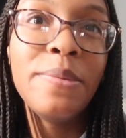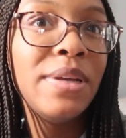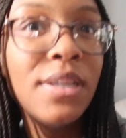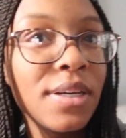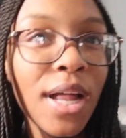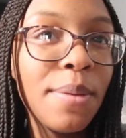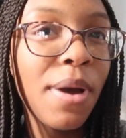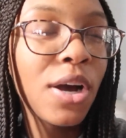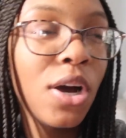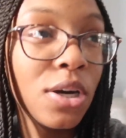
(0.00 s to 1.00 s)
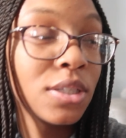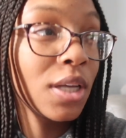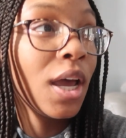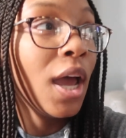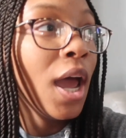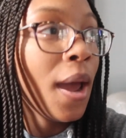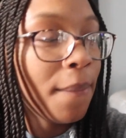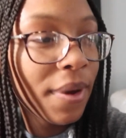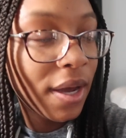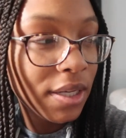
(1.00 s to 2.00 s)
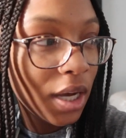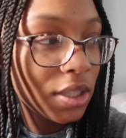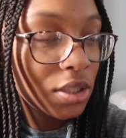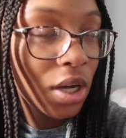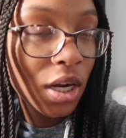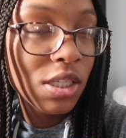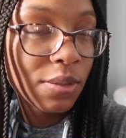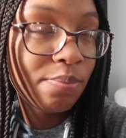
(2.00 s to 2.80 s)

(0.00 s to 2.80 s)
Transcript: He be declining my calls. But, y'all, so I